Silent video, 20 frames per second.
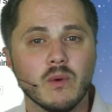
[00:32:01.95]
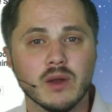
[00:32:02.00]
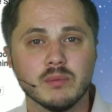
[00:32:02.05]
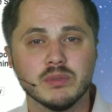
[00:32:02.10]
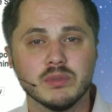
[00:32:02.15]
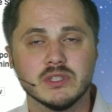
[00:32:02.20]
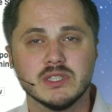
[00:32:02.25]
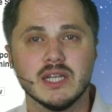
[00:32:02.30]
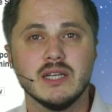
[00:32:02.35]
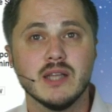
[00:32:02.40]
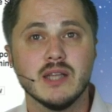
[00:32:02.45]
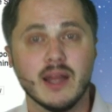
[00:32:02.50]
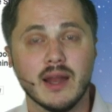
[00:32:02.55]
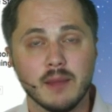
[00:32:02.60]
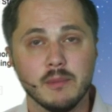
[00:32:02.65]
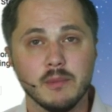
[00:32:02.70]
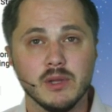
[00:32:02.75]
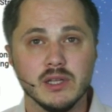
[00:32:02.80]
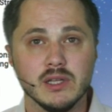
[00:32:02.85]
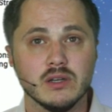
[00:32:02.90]
don't want to pretend that
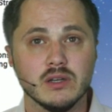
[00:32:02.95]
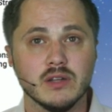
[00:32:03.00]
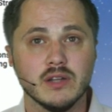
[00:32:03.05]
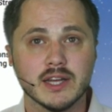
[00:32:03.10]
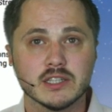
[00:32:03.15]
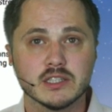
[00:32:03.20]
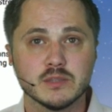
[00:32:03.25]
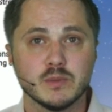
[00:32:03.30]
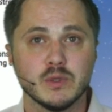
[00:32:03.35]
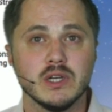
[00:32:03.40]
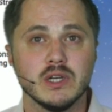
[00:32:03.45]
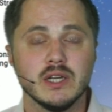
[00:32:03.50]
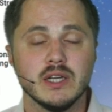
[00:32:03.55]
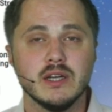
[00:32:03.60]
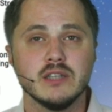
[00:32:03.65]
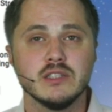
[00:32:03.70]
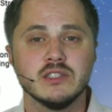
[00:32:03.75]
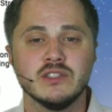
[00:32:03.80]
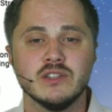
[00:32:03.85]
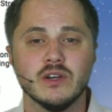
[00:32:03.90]
I'm a legal expert
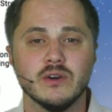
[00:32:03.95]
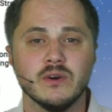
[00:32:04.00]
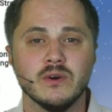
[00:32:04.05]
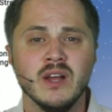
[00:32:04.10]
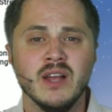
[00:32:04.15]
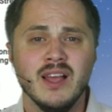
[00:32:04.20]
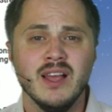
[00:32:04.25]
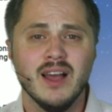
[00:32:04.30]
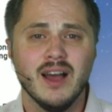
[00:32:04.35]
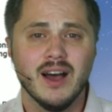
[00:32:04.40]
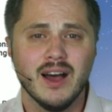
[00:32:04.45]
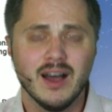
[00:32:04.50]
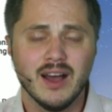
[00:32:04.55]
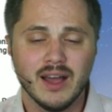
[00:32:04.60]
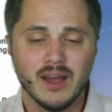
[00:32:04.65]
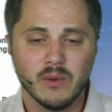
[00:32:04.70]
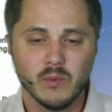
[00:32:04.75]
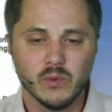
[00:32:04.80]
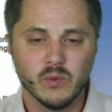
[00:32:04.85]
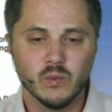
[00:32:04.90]
here, so
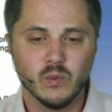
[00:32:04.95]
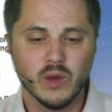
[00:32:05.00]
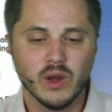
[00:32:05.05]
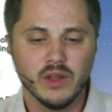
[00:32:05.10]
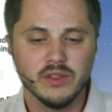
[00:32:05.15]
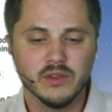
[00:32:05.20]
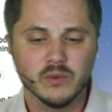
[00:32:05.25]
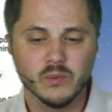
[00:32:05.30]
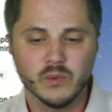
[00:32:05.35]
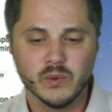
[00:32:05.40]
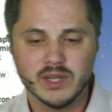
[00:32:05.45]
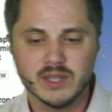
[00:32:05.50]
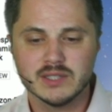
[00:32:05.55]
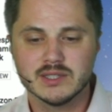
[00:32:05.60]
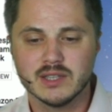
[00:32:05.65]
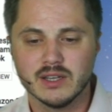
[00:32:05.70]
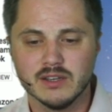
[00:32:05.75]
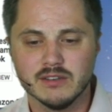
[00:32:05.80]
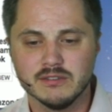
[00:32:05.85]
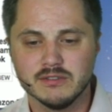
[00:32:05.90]
I would run the
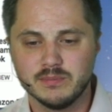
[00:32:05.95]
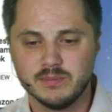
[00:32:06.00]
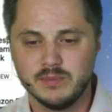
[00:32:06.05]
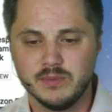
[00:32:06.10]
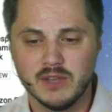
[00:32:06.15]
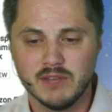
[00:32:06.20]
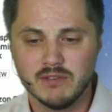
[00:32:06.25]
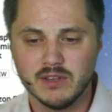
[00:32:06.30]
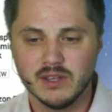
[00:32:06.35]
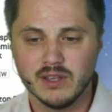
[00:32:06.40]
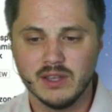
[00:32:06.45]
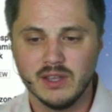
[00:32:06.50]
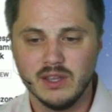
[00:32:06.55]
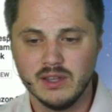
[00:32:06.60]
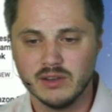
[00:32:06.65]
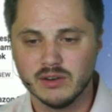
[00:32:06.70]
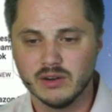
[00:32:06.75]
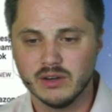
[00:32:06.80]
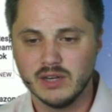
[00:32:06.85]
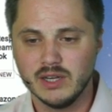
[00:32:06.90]
risk of giving
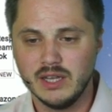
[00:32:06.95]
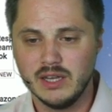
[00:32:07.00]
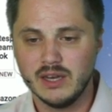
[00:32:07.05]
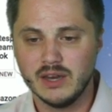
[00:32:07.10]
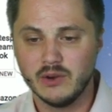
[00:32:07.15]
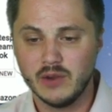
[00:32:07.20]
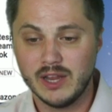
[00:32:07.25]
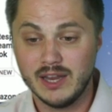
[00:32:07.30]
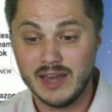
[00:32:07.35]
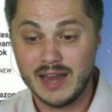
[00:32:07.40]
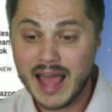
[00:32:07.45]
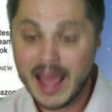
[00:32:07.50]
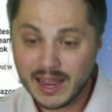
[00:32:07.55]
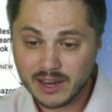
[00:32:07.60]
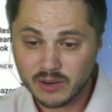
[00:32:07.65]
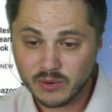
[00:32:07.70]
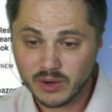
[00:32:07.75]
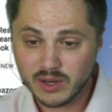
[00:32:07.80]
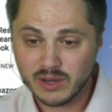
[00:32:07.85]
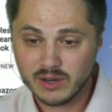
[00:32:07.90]
either
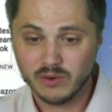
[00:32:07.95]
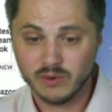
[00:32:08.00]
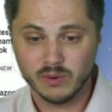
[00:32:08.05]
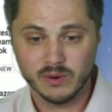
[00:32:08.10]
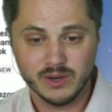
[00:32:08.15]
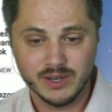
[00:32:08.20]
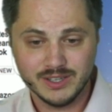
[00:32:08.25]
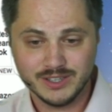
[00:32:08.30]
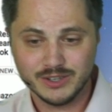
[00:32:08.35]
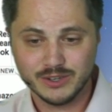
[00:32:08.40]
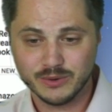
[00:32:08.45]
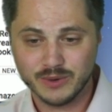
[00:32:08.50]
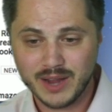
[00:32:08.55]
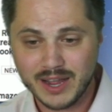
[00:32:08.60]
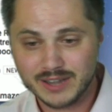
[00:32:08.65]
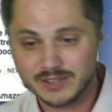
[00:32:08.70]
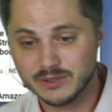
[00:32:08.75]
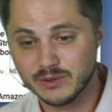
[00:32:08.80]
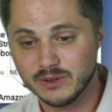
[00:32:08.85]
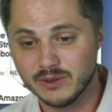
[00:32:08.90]
inaccurate or
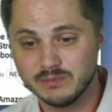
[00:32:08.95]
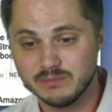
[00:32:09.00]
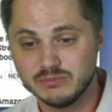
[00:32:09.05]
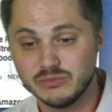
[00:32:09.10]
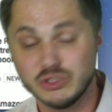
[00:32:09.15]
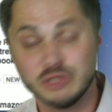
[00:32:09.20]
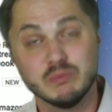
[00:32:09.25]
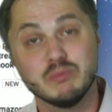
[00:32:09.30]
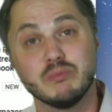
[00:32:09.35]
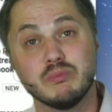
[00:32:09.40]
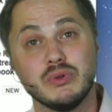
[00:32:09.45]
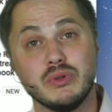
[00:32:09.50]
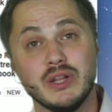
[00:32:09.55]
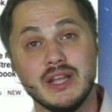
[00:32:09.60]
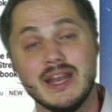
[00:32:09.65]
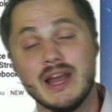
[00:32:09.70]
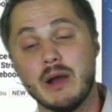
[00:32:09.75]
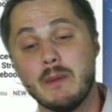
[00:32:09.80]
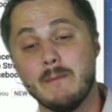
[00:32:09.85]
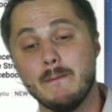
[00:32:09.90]
incorrect or just
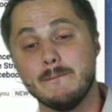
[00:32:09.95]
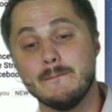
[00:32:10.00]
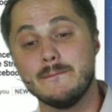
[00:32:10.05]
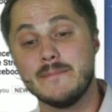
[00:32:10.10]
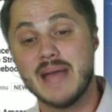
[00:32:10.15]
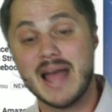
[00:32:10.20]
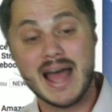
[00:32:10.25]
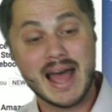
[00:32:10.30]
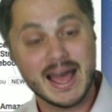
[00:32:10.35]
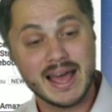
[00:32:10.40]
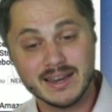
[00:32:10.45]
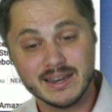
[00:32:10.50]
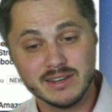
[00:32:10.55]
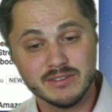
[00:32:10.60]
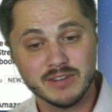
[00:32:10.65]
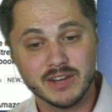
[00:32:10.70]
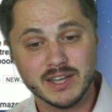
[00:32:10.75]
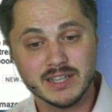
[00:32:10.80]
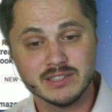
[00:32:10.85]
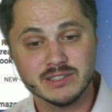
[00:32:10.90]
plain out bad
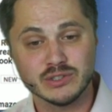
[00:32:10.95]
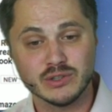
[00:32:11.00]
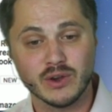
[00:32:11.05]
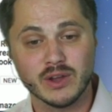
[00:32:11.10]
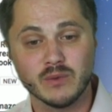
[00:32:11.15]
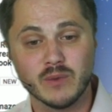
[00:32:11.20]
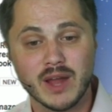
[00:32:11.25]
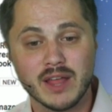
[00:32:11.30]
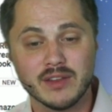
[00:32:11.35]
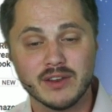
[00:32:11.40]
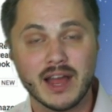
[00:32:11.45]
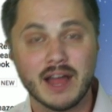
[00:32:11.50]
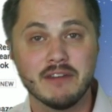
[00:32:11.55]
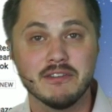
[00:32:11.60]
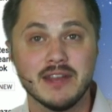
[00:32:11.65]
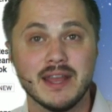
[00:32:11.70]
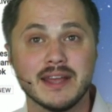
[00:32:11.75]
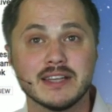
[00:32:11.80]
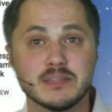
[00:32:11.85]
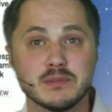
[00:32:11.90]
advice. So I'd rather
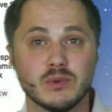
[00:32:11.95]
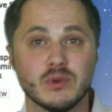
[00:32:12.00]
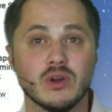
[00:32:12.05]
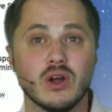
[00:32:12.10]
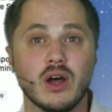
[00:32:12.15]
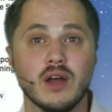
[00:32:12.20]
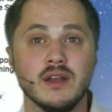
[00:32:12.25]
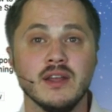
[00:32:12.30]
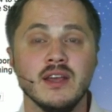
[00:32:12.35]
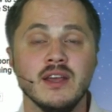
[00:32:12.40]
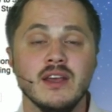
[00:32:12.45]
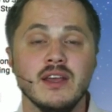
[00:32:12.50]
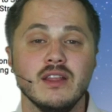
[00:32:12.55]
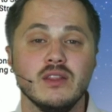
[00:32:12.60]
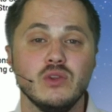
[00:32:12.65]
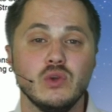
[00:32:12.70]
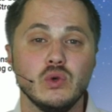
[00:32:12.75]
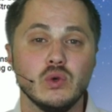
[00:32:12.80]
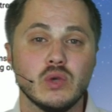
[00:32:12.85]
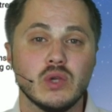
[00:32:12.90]
have an expert on
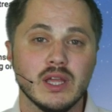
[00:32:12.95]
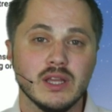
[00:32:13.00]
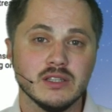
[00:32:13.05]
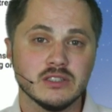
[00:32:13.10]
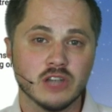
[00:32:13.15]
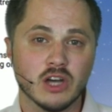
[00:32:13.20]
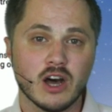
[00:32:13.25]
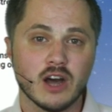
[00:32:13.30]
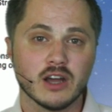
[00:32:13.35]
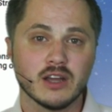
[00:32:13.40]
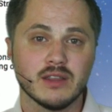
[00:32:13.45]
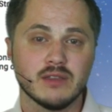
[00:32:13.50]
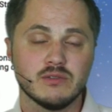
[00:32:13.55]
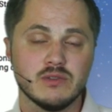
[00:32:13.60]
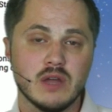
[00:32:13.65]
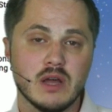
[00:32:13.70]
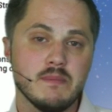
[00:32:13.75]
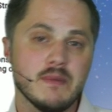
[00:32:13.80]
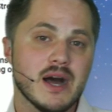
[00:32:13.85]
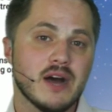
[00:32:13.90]
who can talk
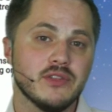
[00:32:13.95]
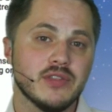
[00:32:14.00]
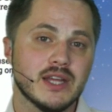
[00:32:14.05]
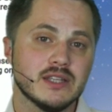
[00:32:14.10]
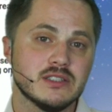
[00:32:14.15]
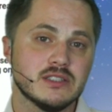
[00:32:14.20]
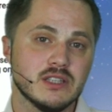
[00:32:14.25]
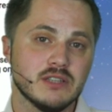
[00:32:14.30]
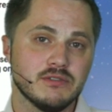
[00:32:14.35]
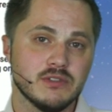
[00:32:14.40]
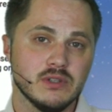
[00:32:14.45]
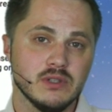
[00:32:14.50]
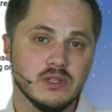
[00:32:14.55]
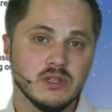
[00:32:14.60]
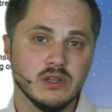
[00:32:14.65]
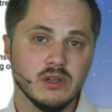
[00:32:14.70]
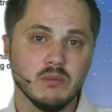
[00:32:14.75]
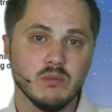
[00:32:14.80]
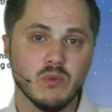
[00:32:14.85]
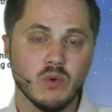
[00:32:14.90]
about that stuff a
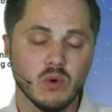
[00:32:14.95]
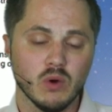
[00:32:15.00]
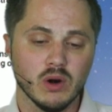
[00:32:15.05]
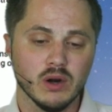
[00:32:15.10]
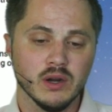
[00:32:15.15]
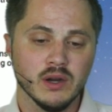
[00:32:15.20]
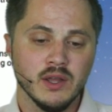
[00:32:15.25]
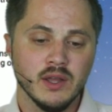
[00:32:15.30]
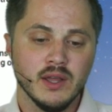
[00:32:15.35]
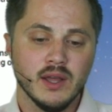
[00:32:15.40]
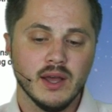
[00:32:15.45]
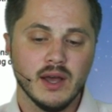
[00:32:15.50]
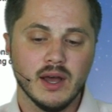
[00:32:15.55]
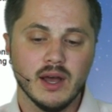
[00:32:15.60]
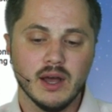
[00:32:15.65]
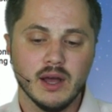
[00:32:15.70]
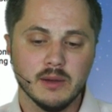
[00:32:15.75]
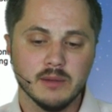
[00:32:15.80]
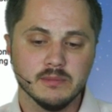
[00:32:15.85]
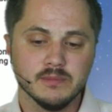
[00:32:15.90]
little more
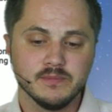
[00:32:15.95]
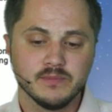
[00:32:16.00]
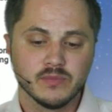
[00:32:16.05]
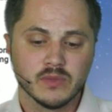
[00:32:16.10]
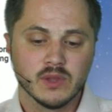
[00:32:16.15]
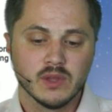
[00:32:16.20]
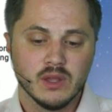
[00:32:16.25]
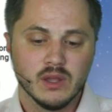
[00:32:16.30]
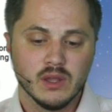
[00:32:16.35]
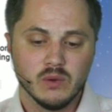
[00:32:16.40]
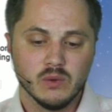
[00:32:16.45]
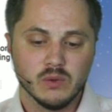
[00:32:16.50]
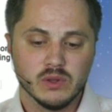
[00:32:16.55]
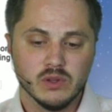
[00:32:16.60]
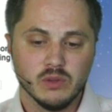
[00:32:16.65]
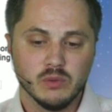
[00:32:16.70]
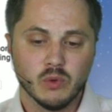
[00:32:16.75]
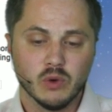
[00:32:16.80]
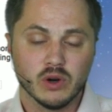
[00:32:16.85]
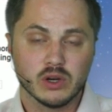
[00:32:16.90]
with a
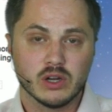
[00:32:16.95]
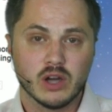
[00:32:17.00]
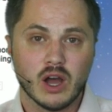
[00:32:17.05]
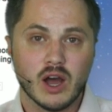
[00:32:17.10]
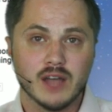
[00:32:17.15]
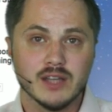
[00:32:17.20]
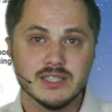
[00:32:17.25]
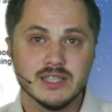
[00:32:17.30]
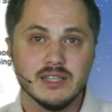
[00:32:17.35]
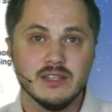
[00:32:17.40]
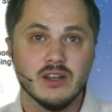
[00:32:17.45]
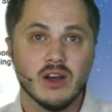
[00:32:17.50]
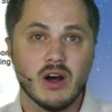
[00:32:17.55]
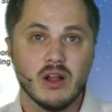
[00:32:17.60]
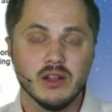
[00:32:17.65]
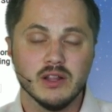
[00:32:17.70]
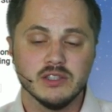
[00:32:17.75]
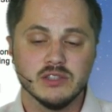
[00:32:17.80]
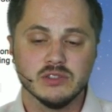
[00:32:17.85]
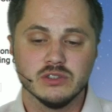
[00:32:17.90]
little more content
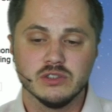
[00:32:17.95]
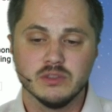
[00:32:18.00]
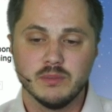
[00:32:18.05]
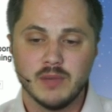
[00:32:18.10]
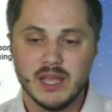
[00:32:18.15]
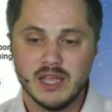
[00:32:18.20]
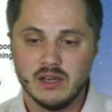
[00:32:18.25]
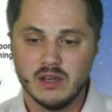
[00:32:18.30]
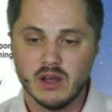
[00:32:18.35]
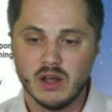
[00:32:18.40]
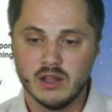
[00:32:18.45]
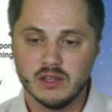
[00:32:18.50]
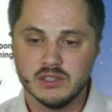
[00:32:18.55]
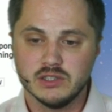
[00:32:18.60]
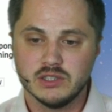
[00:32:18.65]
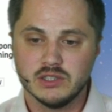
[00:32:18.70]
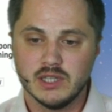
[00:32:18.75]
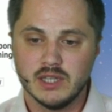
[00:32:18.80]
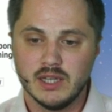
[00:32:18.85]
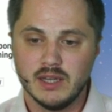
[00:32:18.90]
knowledge or domain
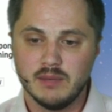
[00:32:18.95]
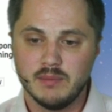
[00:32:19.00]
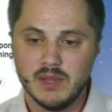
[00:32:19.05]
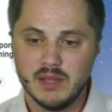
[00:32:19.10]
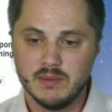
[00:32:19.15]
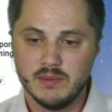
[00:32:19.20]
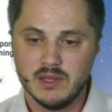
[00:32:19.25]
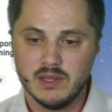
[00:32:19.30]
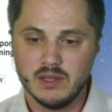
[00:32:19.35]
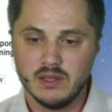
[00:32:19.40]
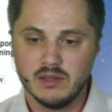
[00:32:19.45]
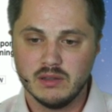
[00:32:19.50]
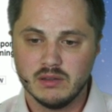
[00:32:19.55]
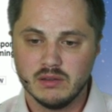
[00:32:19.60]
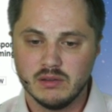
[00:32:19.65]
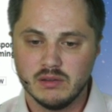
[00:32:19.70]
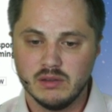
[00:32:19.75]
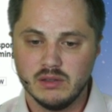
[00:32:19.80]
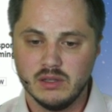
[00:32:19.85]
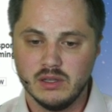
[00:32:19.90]
knowledge, and maybe,
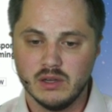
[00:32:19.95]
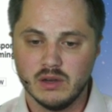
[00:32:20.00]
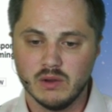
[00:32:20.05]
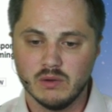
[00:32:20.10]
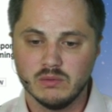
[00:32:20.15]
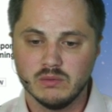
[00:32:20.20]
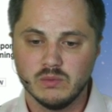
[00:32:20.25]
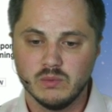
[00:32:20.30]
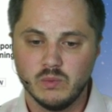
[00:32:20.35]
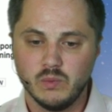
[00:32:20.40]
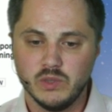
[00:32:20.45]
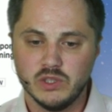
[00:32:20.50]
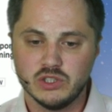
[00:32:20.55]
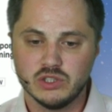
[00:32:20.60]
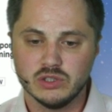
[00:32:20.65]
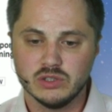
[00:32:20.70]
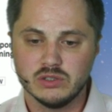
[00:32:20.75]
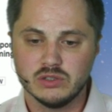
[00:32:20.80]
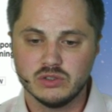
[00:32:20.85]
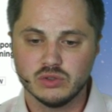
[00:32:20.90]
you know, we
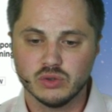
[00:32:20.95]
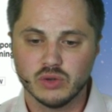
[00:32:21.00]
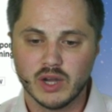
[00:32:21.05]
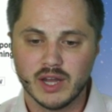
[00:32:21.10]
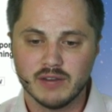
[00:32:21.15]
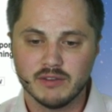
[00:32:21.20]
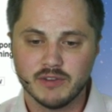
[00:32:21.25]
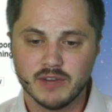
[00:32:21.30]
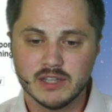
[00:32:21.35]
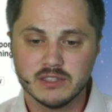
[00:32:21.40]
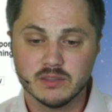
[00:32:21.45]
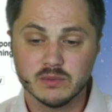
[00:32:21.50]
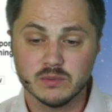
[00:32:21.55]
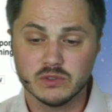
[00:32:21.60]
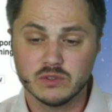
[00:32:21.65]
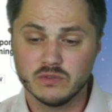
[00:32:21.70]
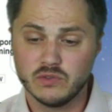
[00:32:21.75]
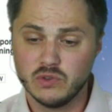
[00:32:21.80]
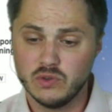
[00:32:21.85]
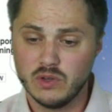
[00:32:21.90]
should try to find
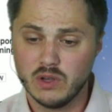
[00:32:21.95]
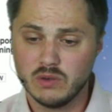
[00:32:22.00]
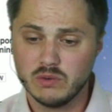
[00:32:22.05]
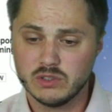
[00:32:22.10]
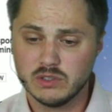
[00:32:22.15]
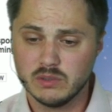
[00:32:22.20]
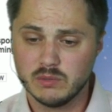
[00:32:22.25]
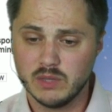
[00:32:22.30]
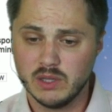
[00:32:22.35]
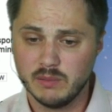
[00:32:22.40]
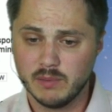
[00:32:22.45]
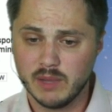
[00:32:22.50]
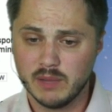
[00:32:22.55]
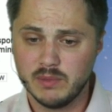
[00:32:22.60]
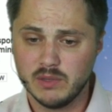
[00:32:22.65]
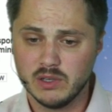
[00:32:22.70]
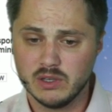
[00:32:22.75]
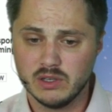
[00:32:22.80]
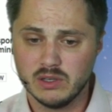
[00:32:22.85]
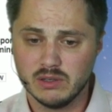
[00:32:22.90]
someone. So if you know somebody, it
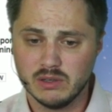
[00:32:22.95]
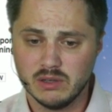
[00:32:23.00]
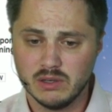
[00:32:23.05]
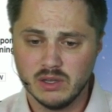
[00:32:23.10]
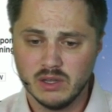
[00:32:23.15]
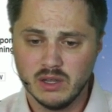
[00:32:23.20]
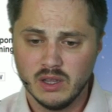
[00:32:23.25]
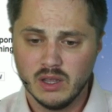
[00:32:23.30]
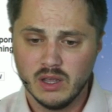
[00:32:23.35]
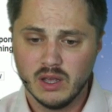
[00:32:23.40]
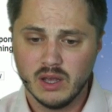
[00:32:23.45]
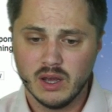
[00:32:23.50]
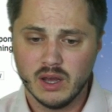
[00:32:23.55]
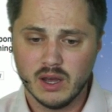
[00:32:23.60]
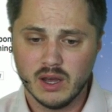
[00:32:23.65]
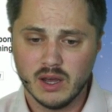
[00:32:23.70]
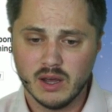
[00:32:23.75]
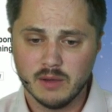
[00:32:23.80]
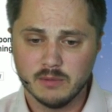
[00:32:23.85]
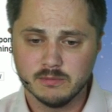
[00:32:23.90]
might be a good
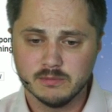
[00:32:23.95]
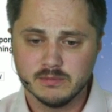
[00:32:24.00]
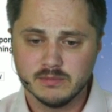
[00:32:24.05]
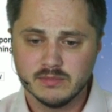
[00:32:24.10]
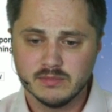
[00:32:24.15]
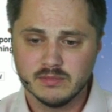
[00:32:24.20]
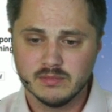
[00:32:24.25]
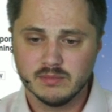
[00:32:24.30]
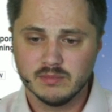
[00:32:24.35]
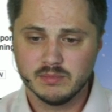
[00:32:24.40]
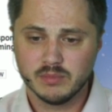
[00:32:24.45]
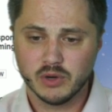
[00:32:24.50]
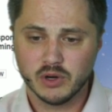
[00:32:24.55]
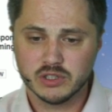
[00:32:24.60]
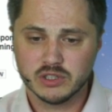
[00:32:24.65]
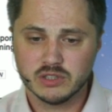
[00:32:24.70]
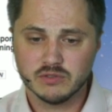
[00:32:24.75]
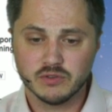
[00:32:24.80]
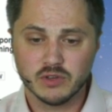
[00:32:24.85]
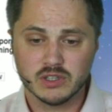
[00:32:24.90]

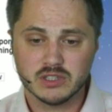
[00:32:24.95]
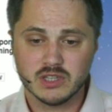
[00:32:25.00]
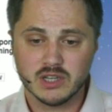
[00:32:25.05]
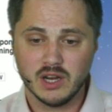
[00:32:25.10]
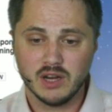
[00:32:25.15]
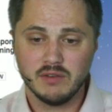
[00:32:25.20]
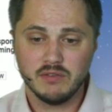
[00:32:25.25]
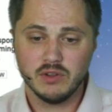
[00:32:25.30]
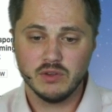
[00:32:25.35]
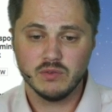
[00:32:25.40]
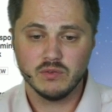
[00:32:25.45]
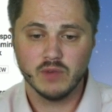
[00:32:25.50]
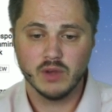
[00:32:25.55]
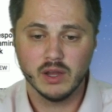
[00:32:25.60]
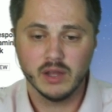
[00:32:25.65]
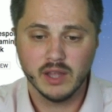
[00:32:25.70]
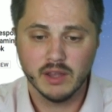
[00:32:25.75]
person for us to interview.